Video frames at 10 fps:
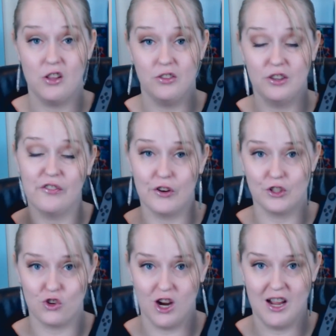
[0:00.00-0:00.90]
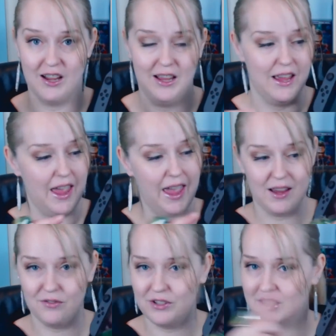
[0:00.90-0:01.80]
on the first try.
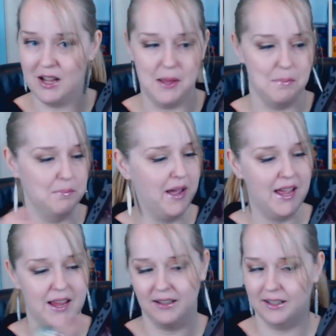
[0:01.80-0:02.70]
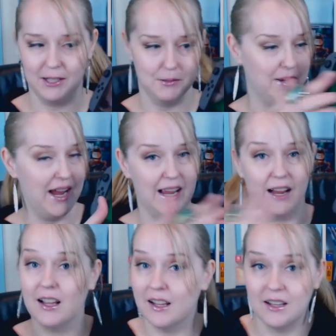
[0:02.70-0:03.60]
Every time, bang,
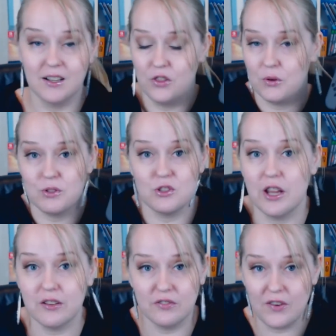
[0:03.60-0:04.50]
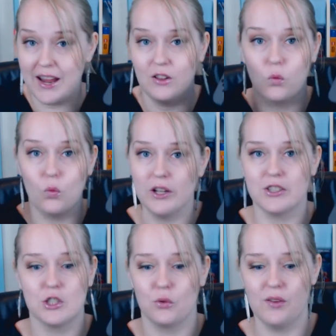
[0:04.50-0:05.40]
bang. There was no fail
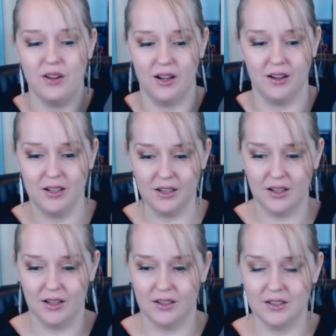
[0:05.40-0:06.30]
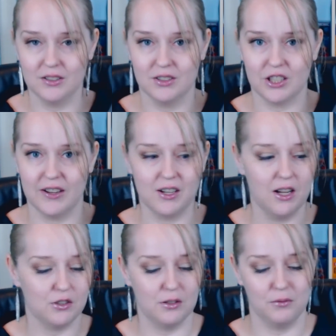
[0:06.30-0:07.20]
whatsoever. So it
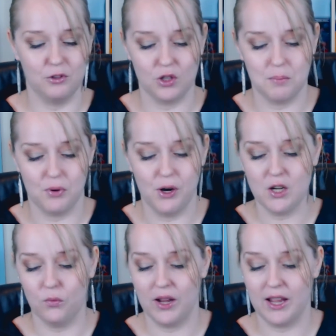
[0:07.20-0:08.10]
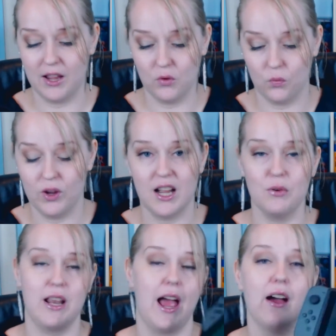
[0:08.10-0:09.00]
got to a point where when
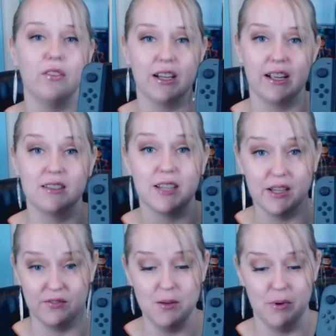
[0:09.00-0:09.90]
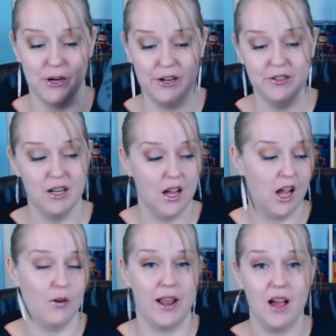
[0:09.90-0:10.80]
I would have it in TV mode,
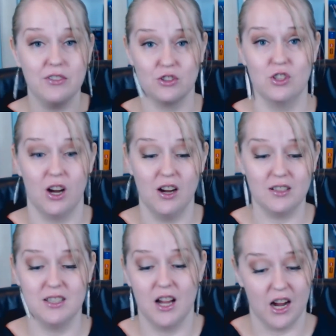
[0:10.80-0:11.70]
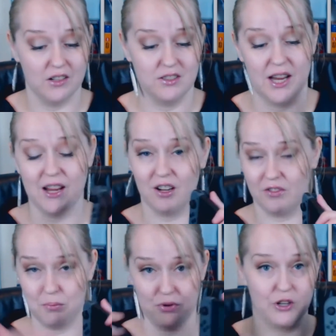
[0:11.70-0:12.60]
I would have it docked, I'd take
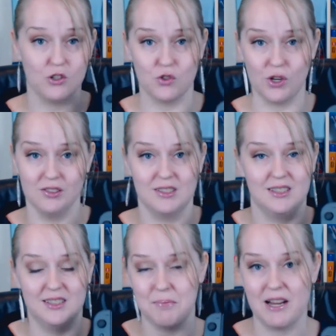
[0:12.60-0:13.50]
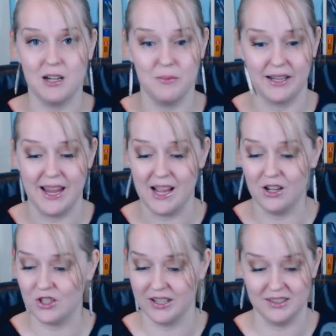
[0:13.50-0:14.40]
off the Pro controller, sit back on my
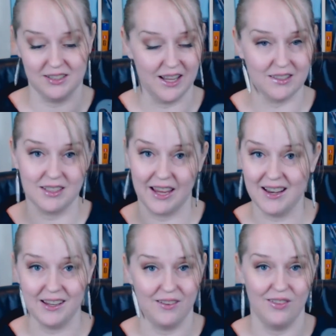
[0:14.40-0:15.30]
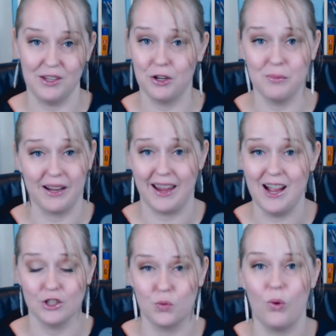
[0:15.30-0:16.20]
couch and start scanning everything on my
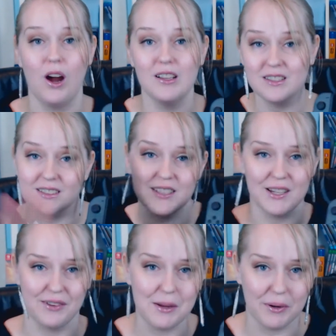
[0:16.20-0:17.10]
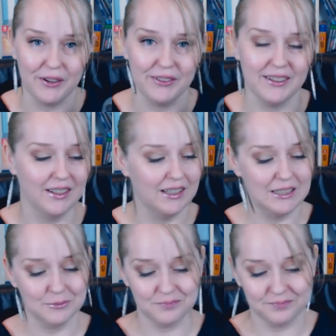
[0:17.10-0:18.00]
couch while it's in TV mode.
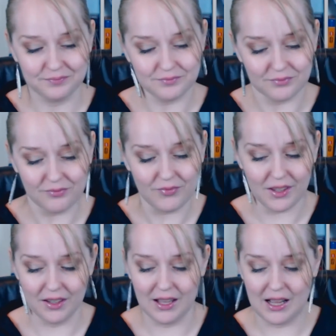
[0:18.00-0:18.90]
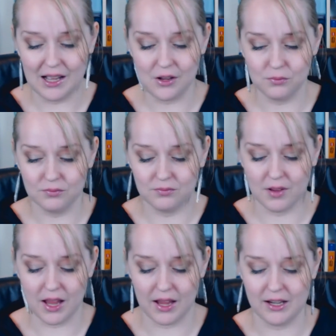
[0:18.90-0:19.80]
And
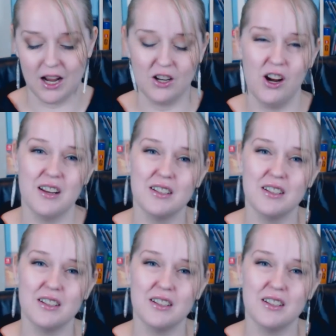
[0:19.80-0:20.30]
I